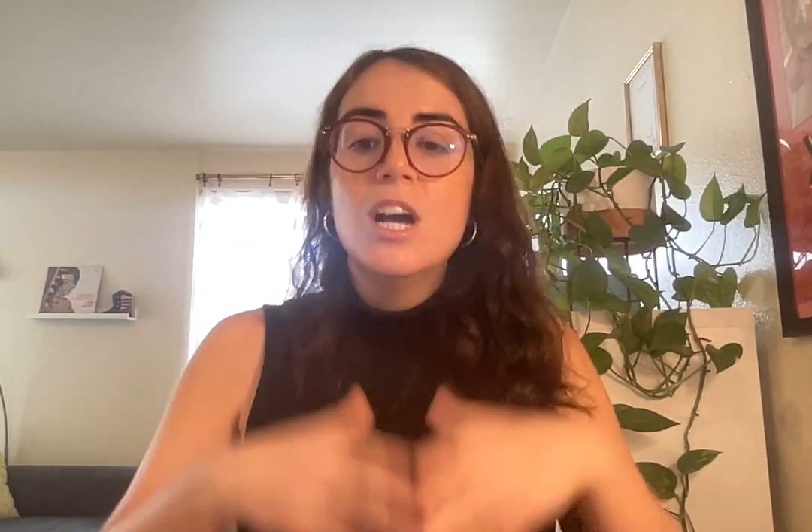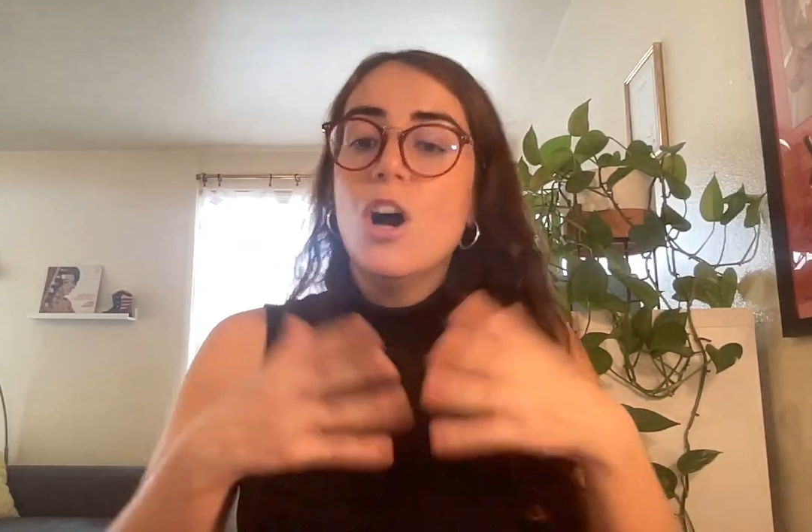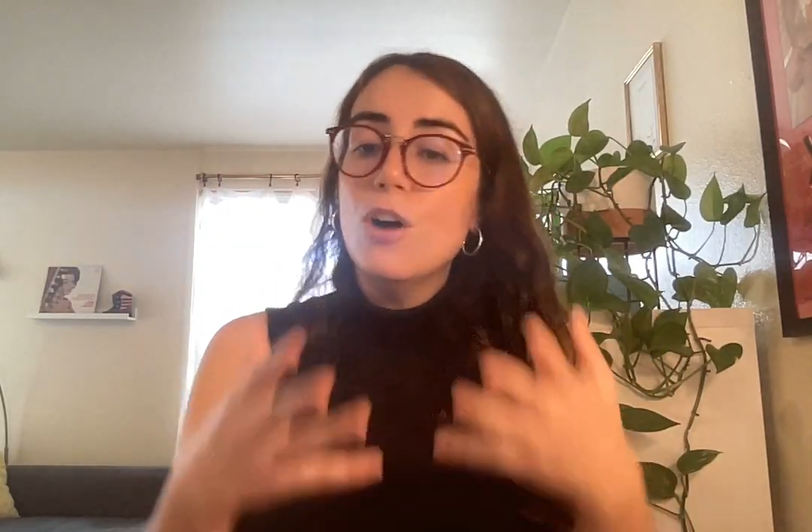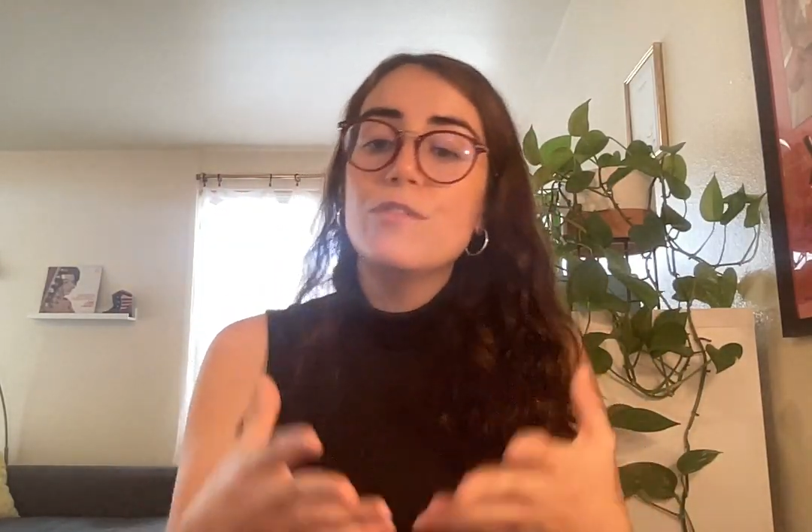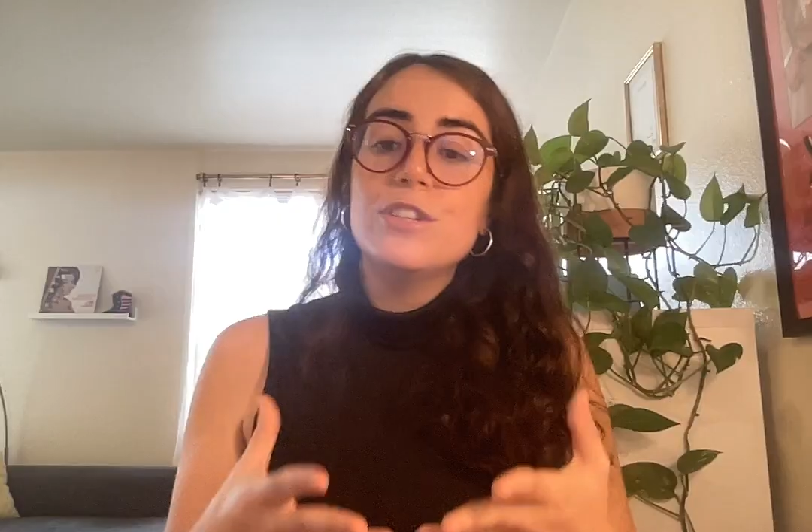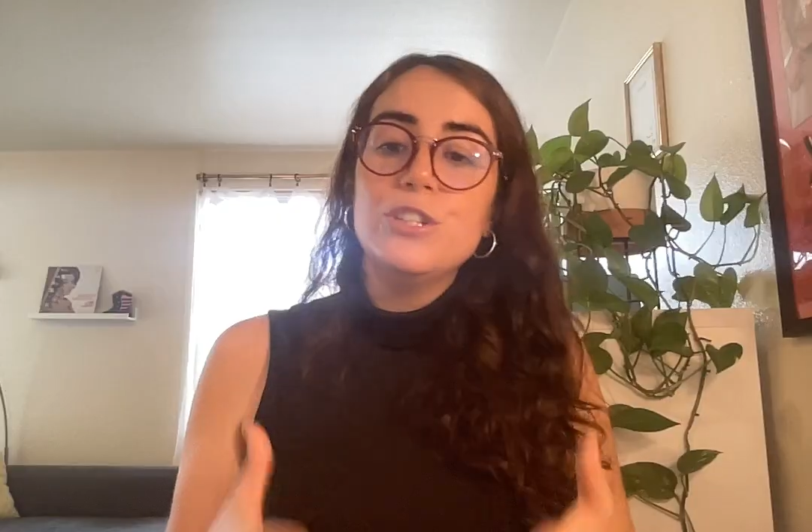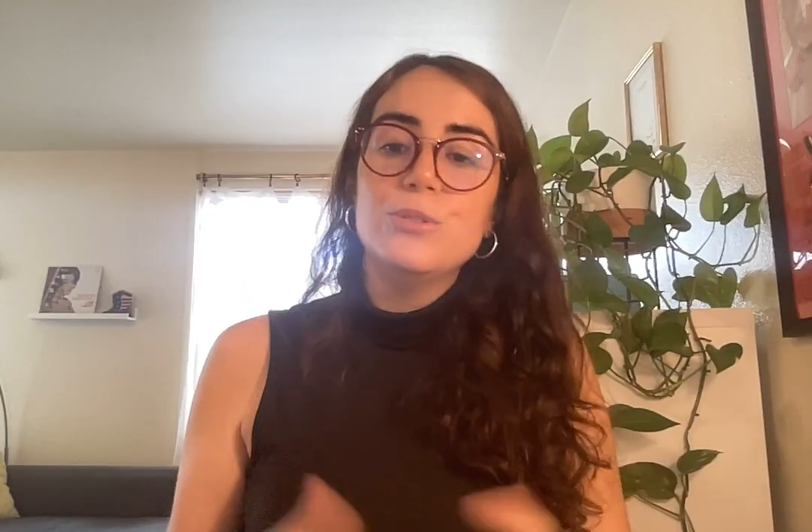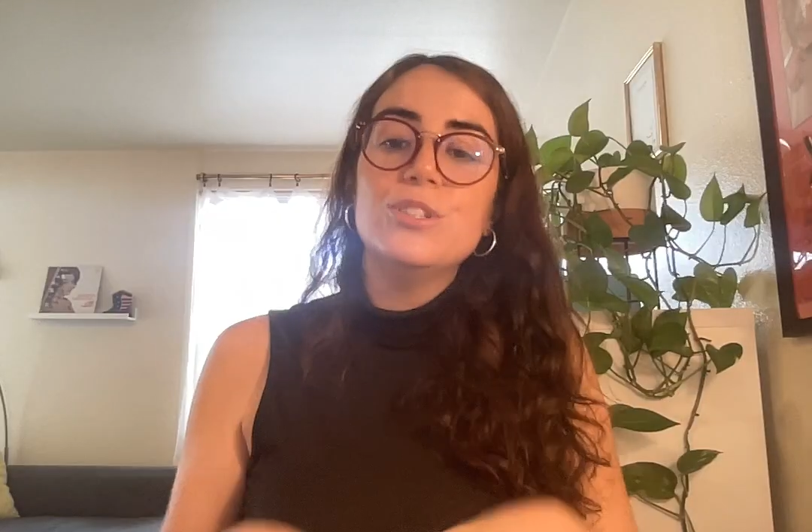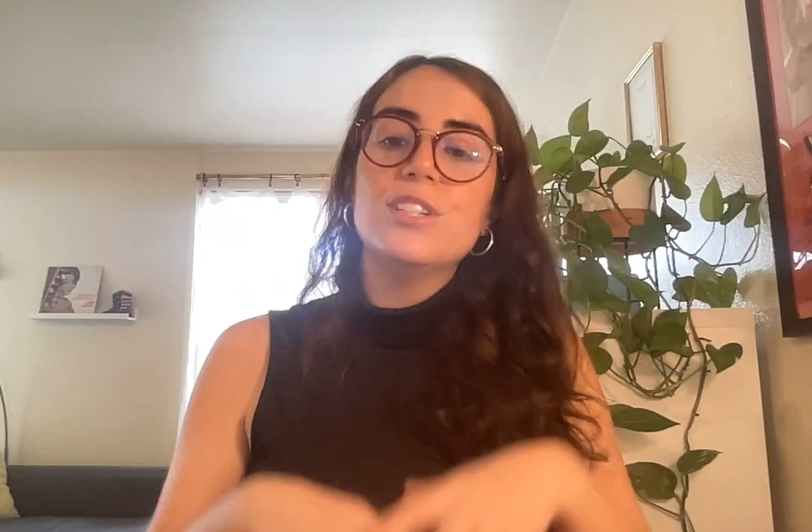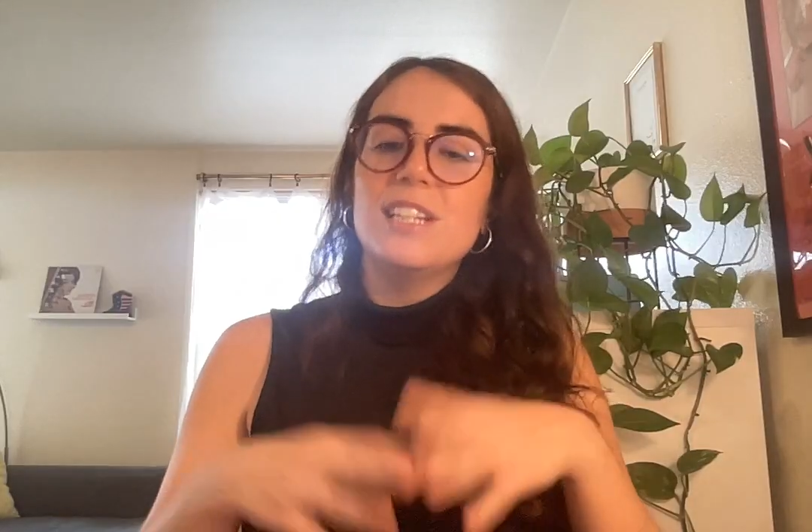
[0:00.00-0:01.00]
often
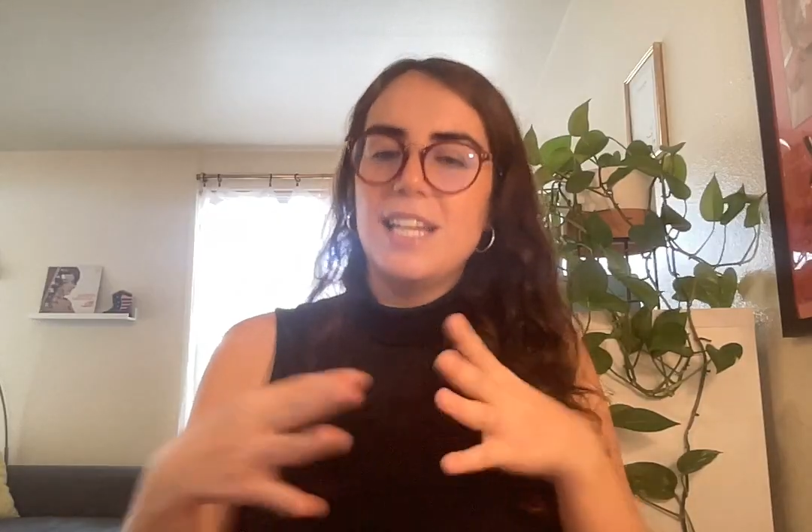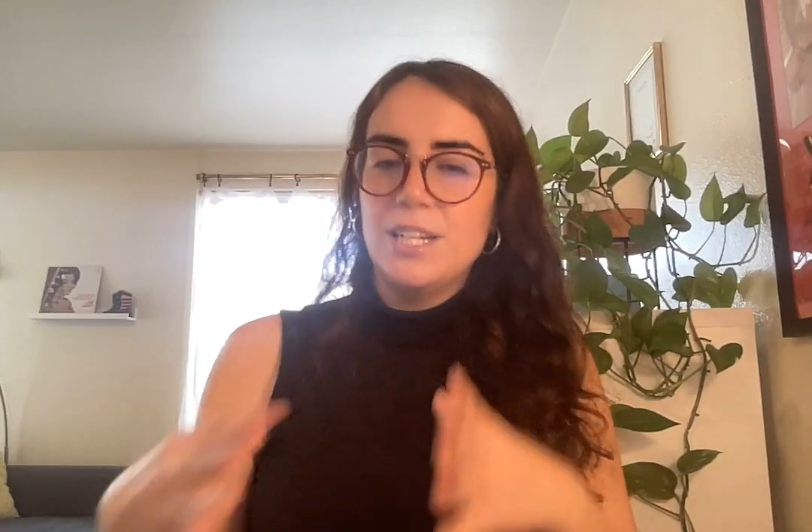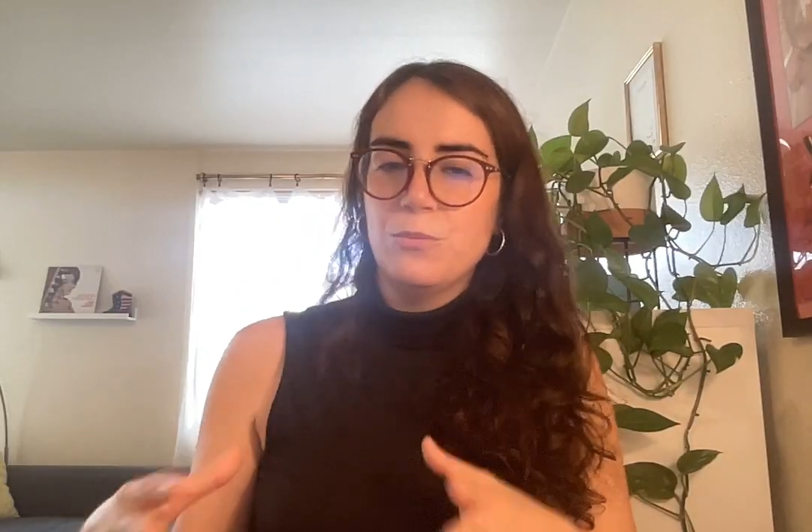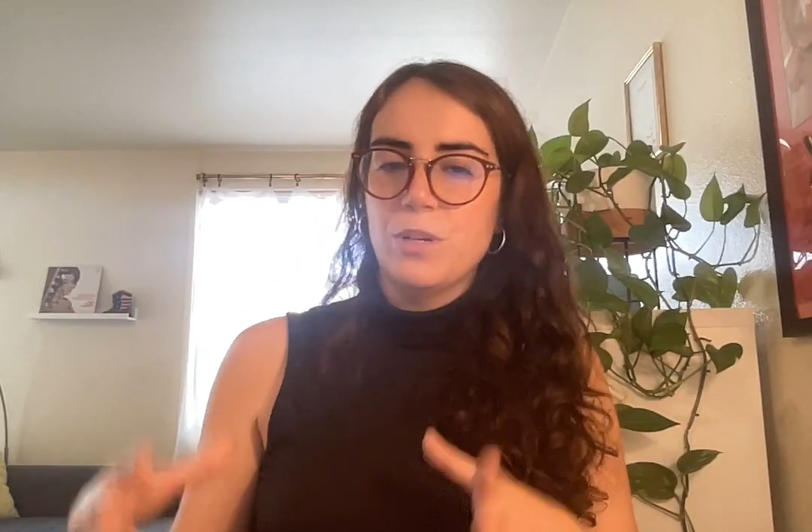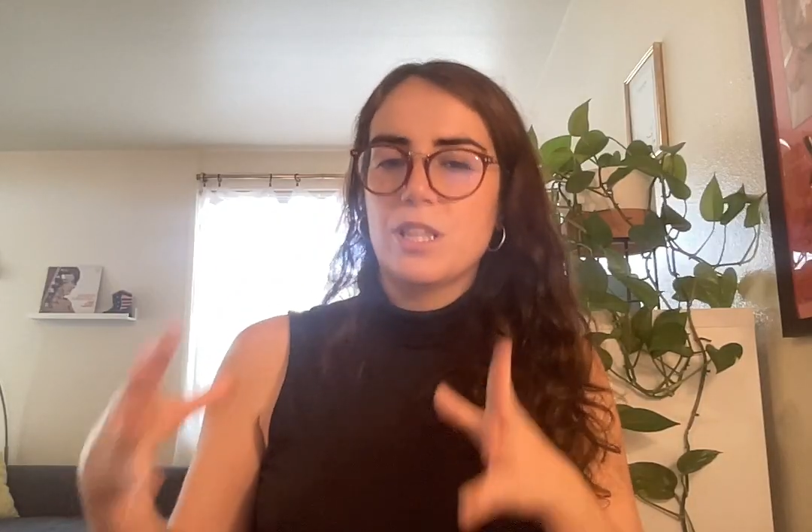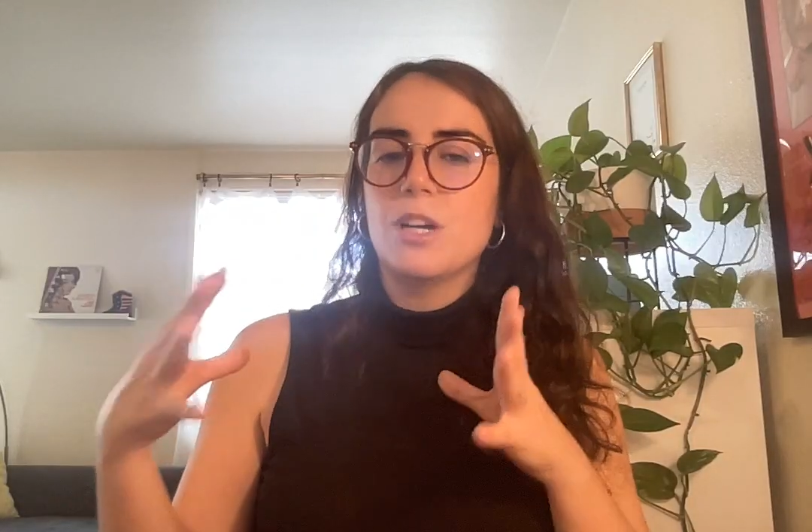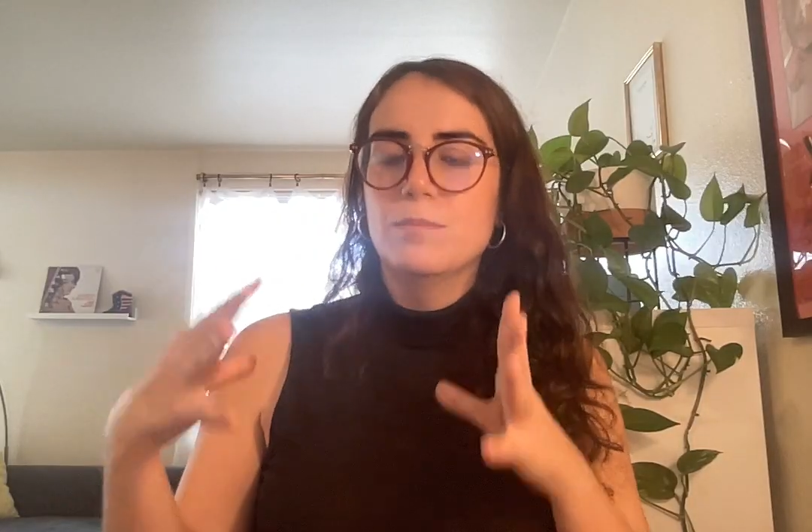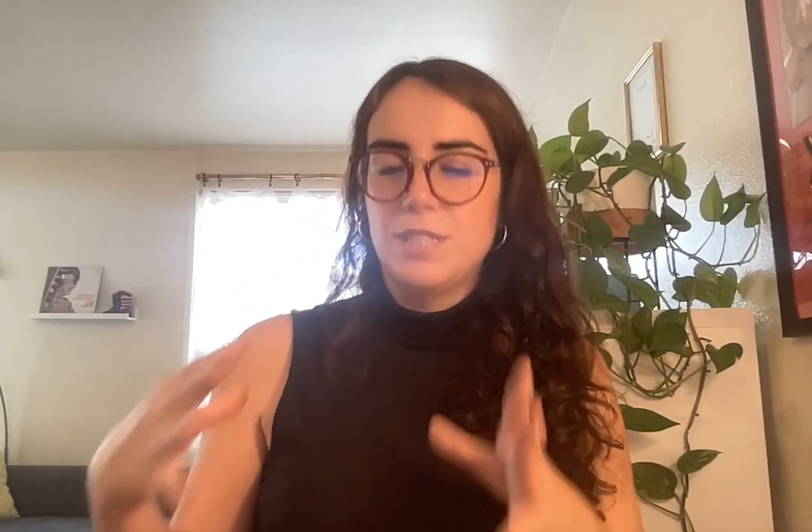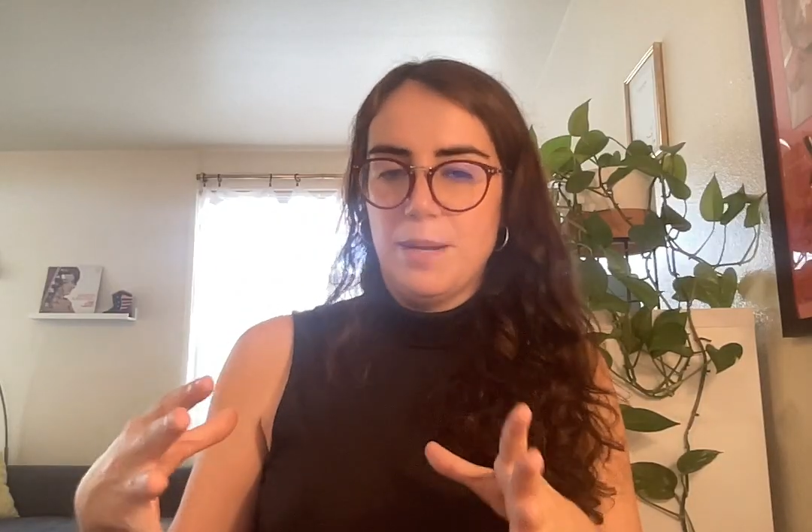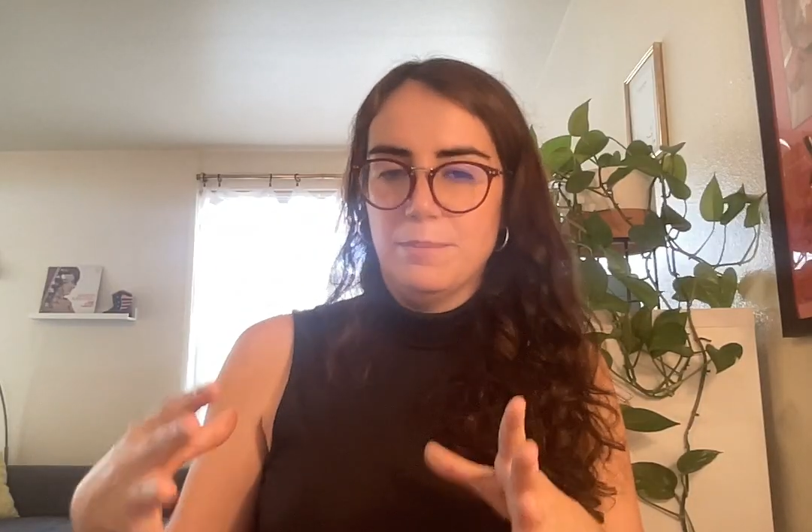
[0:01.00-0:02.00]
used laden with
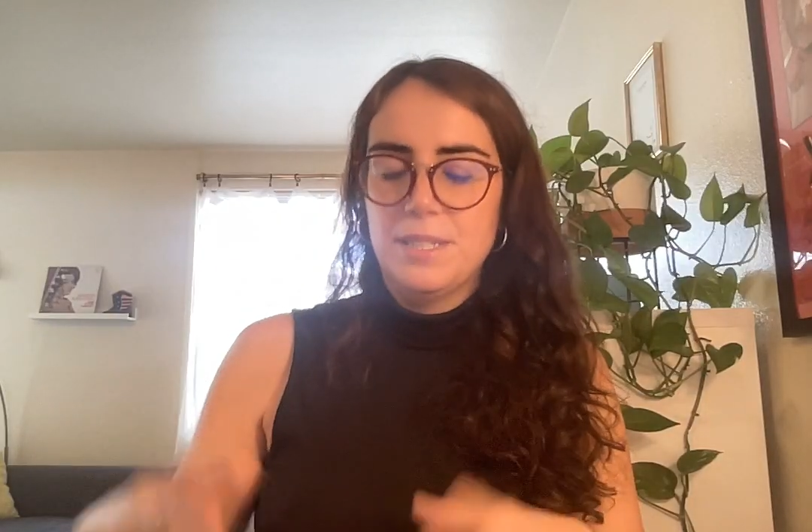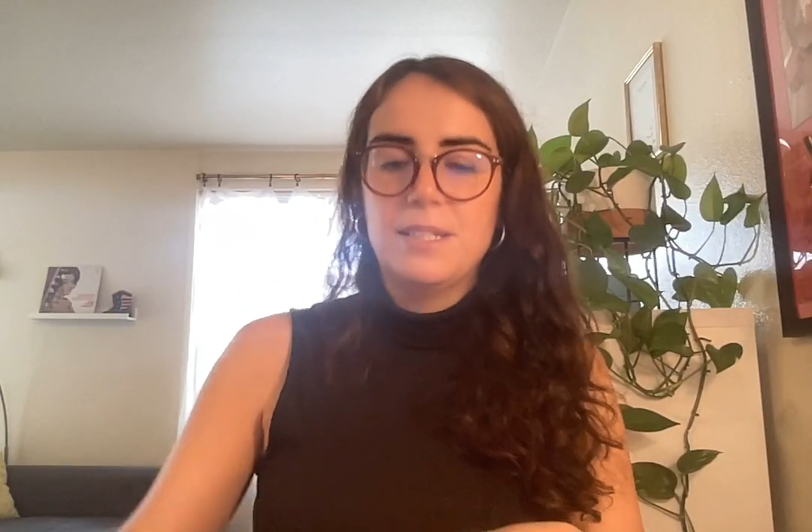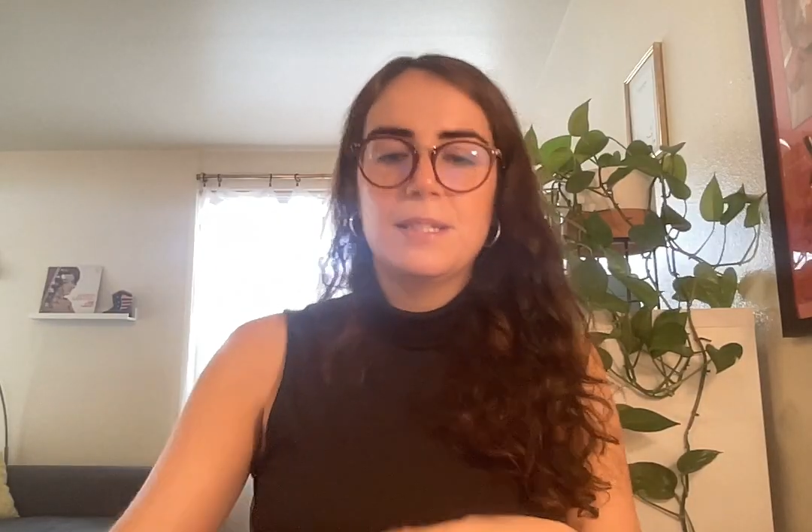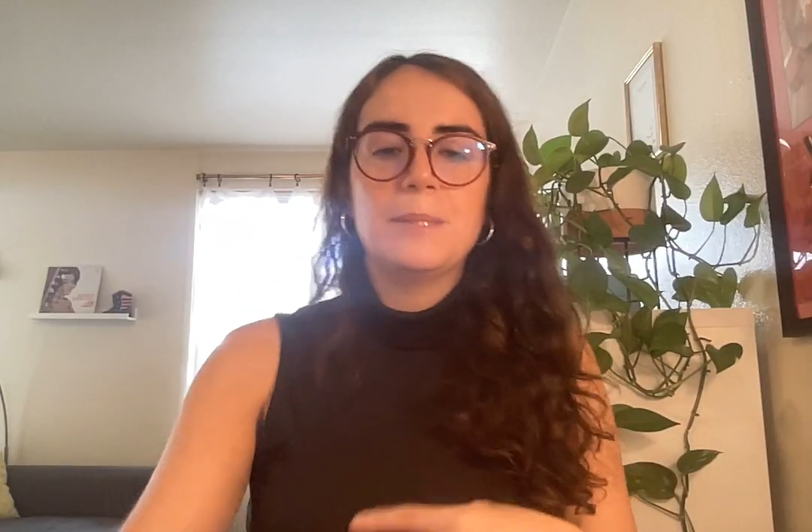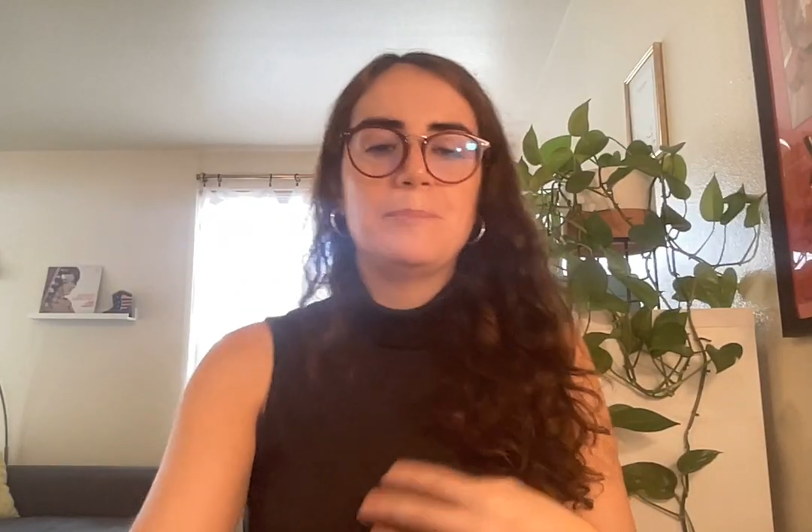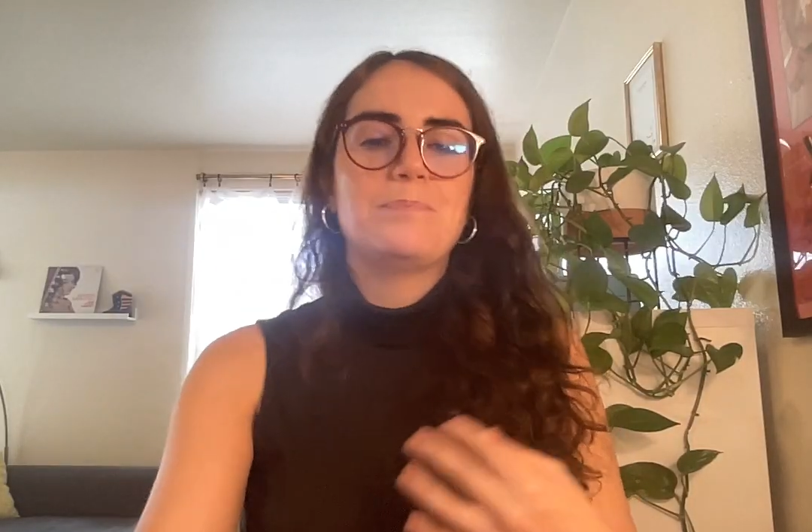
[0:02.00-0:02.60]
contempt.